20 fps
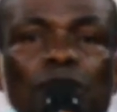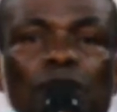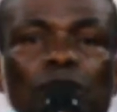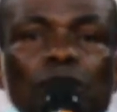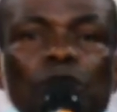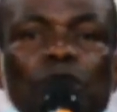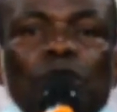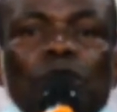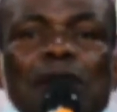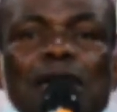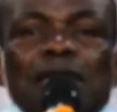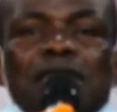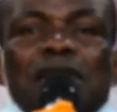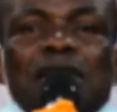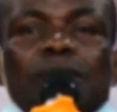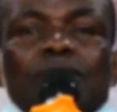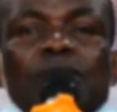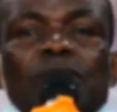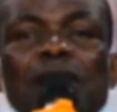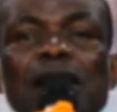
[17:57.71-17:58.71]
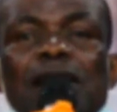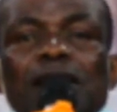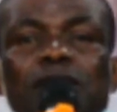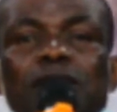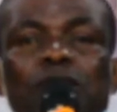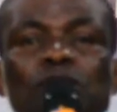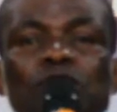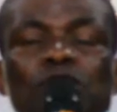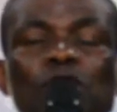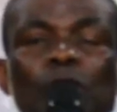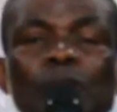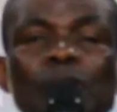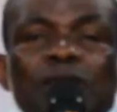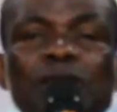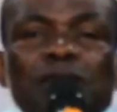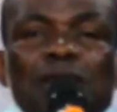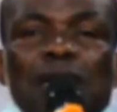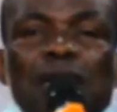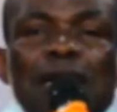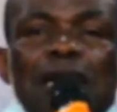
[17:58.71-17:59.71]
Would you accept Christ into your
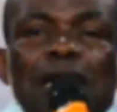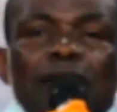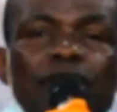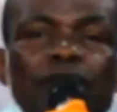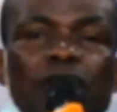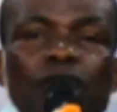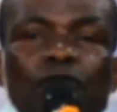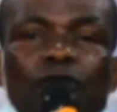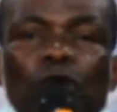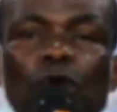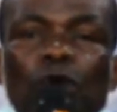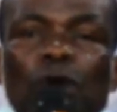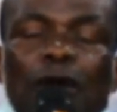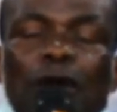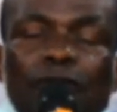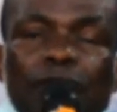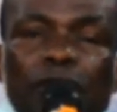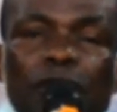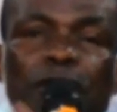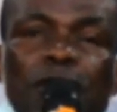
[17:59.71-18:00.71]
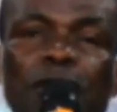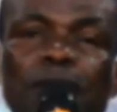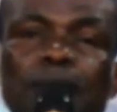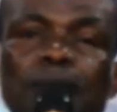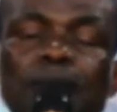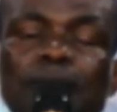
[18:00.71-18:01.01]
personal life and follow after him?